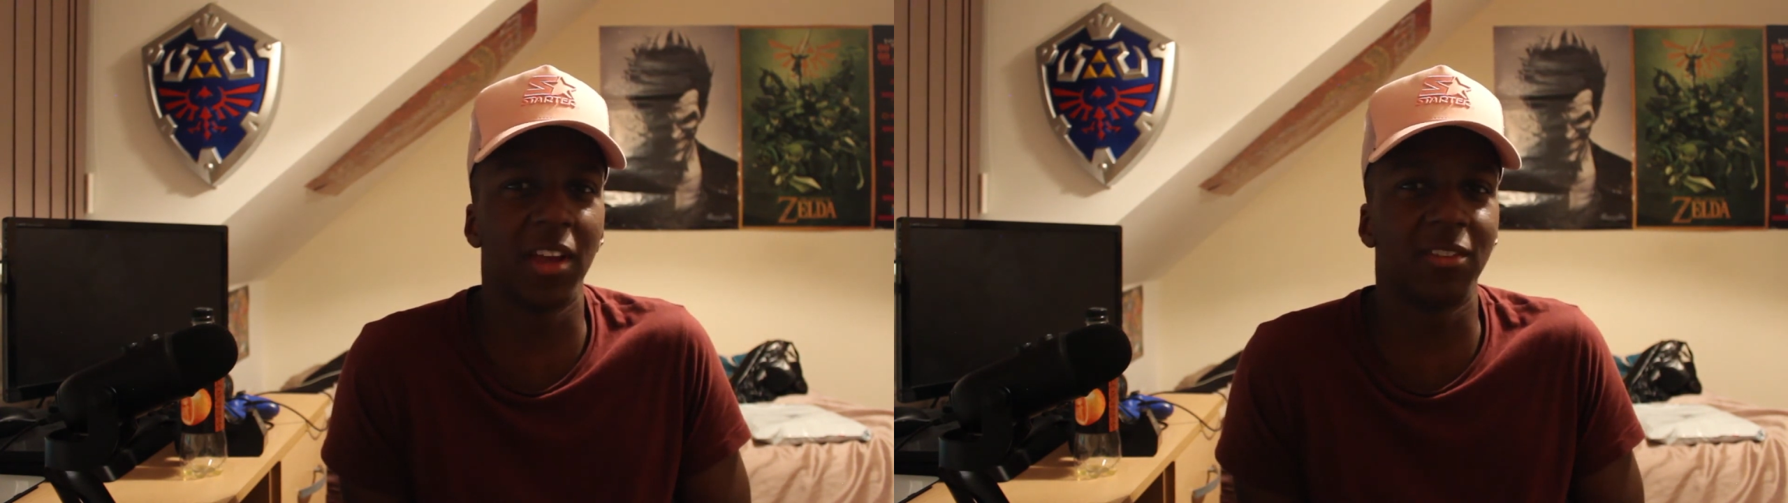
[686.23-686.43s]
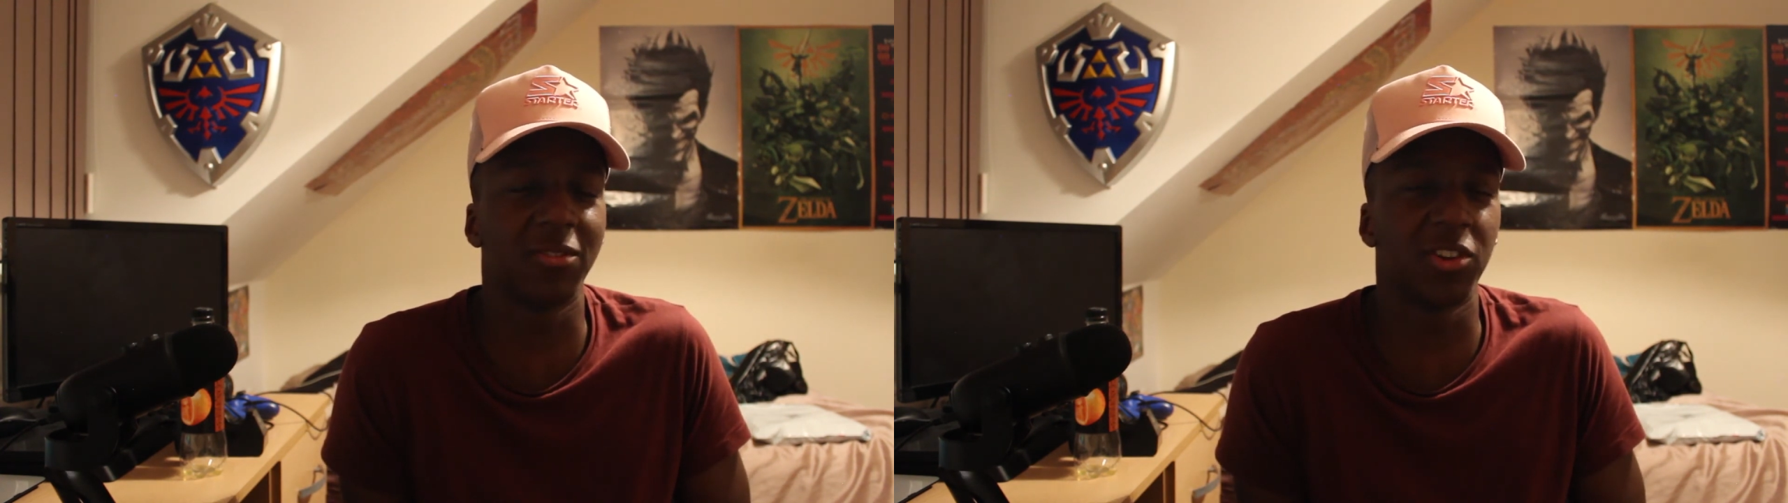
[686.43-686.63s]

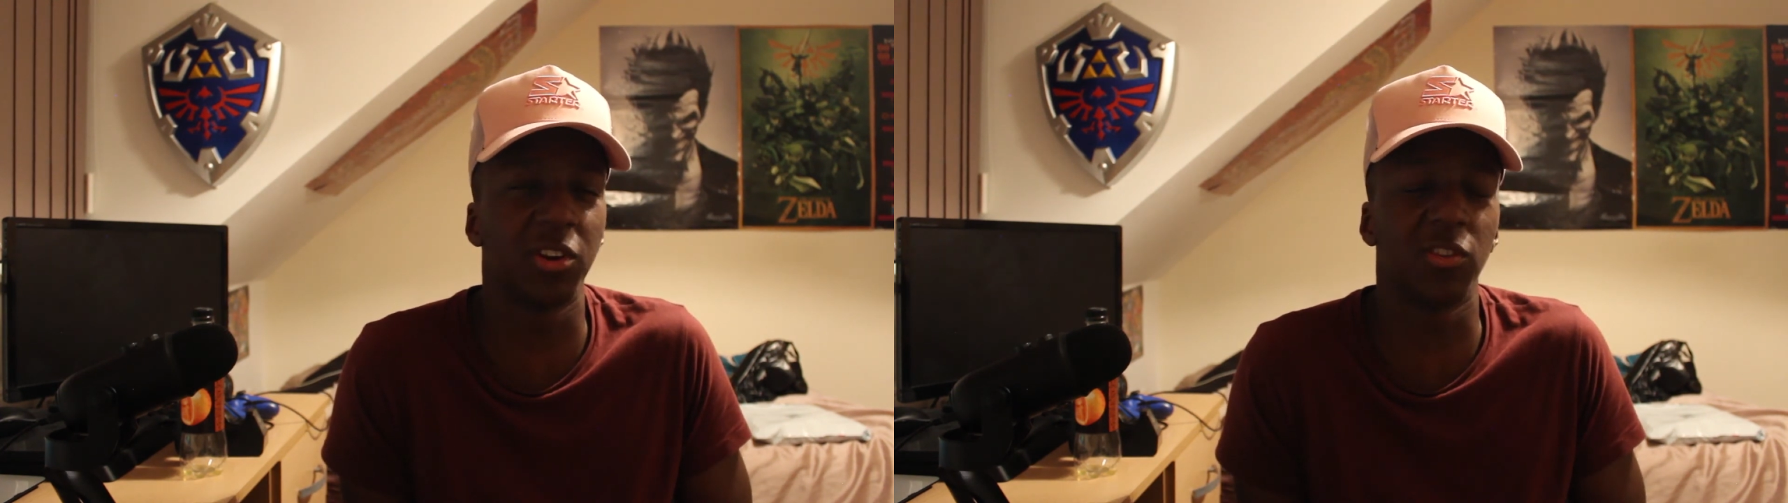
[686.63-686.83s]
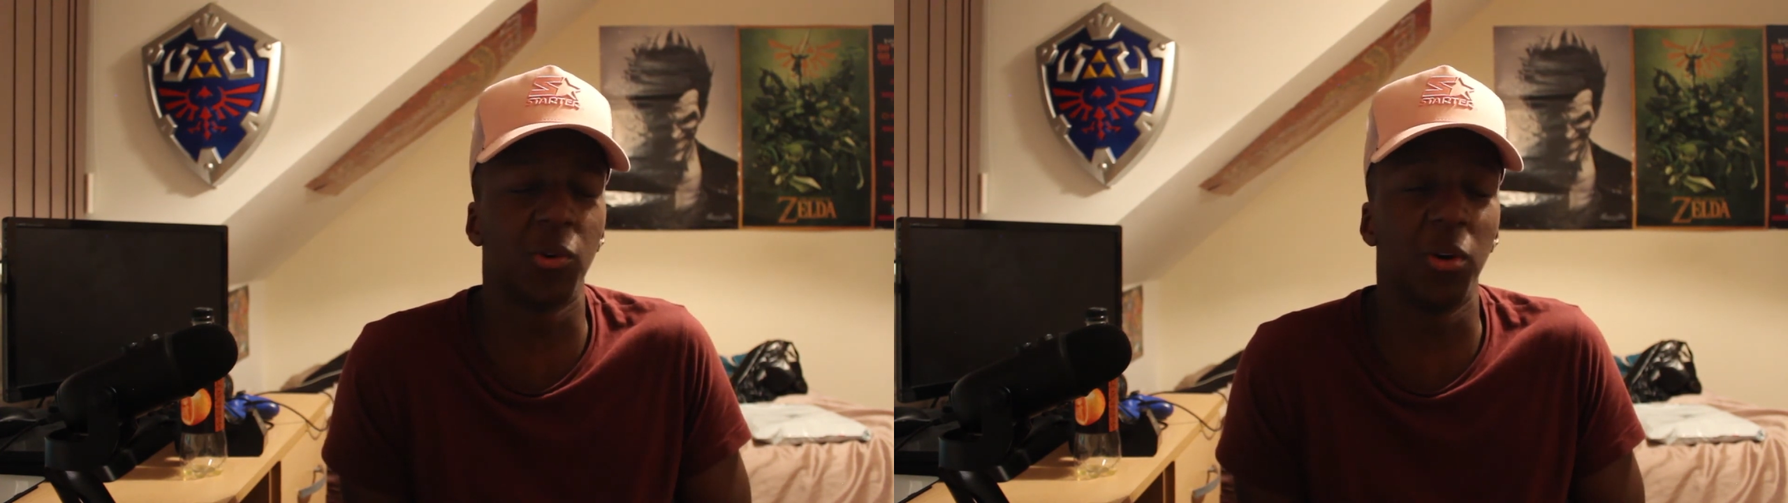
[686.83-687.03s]
They should
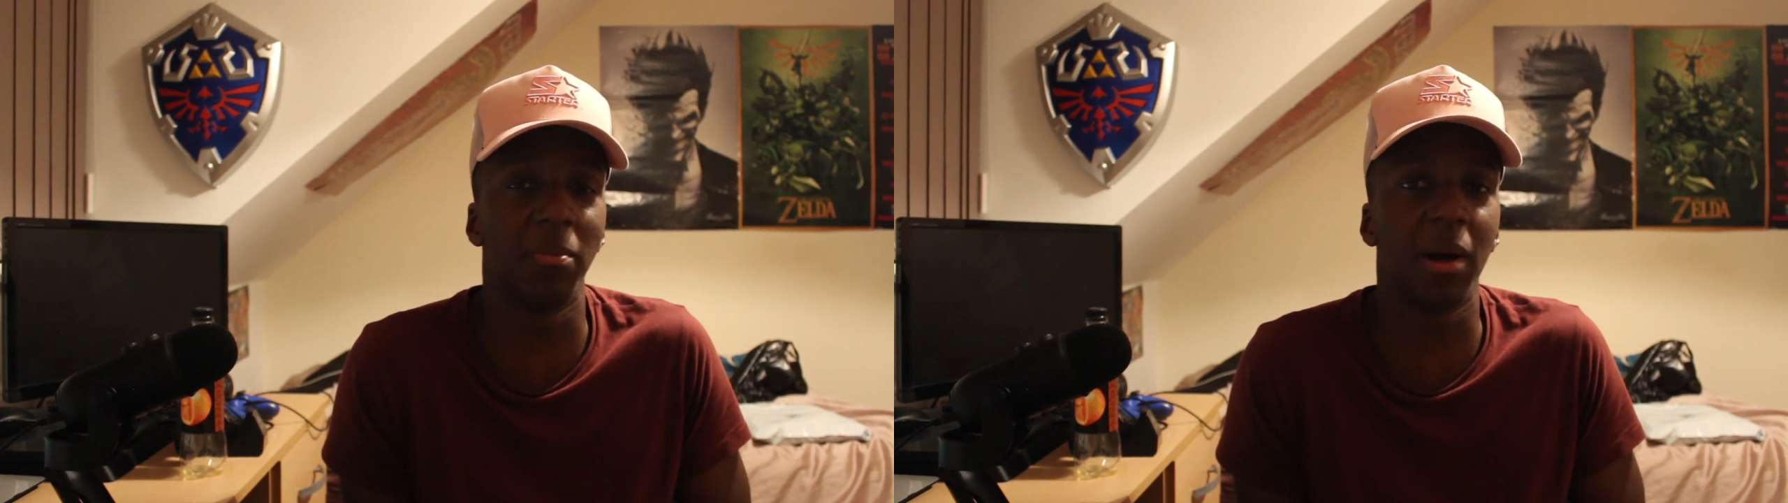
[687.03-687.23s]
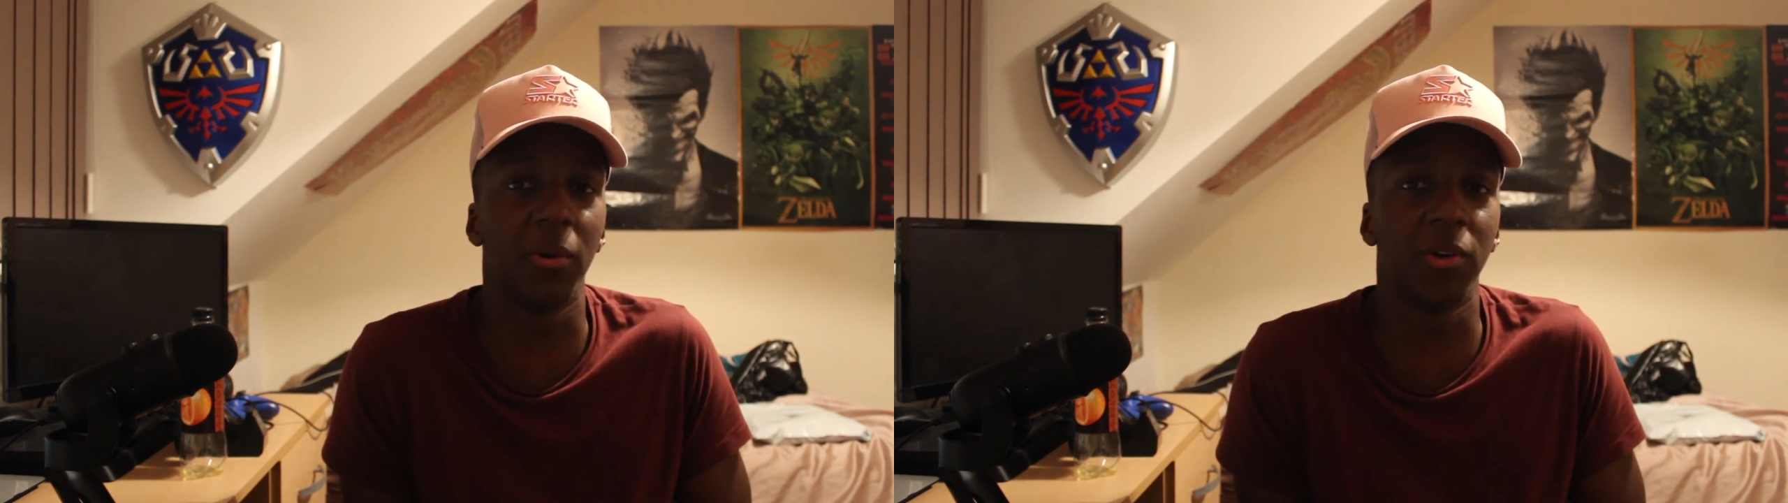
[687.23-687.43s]
have just called it Battle